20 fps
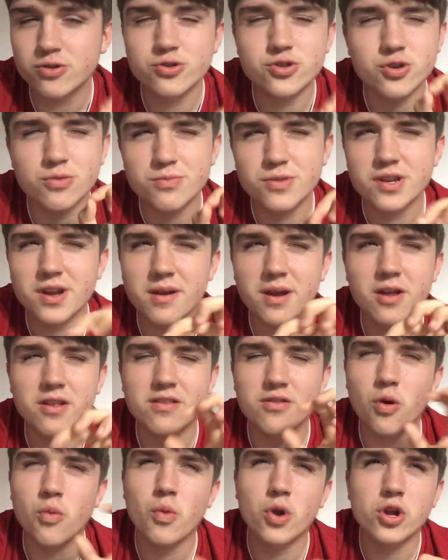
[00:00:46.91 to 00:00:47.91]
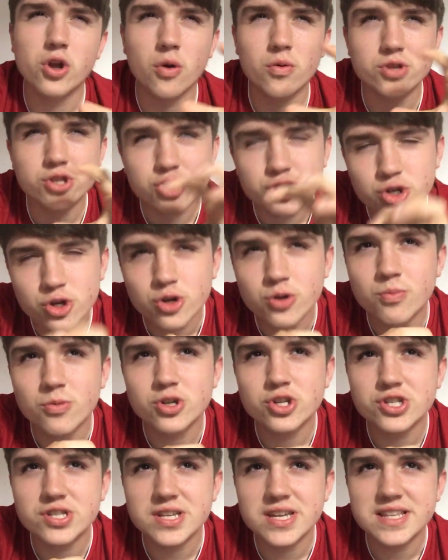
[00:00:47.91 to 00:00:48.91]
something I don't want to go into too
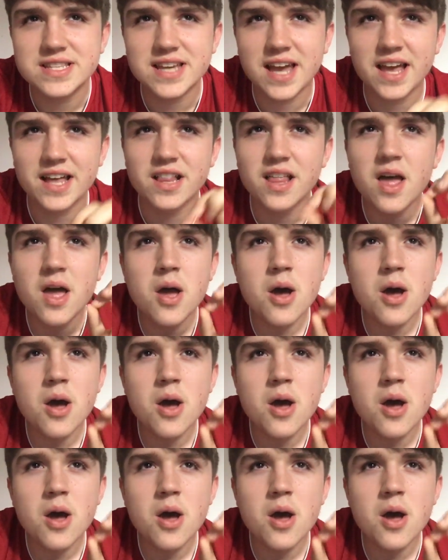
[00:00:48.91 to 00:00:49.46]
much detail,